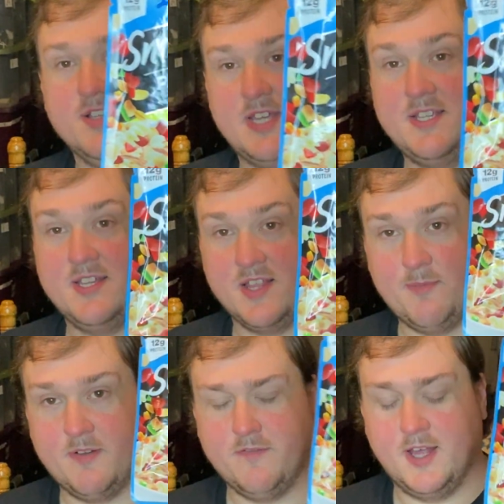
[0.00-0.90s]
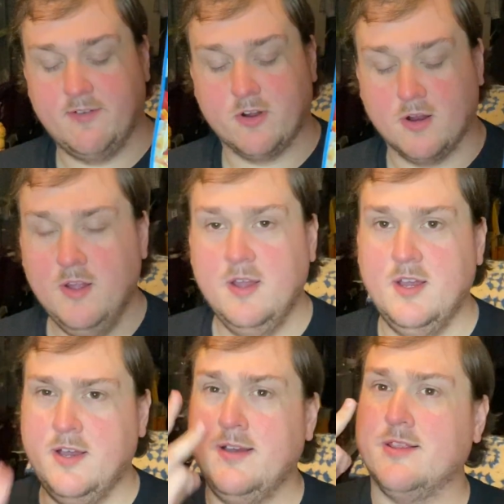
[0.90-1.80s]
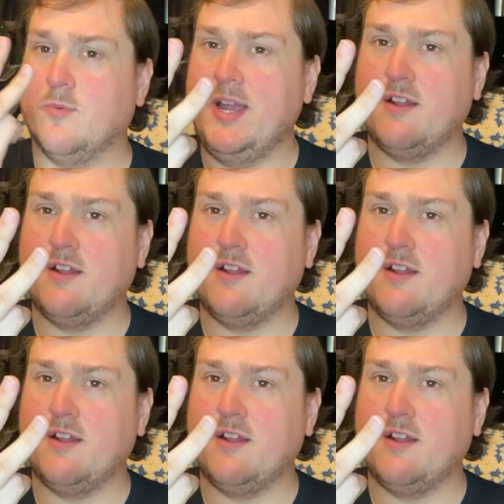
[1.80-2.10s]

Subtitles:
zesty lemon flavor. 3 out of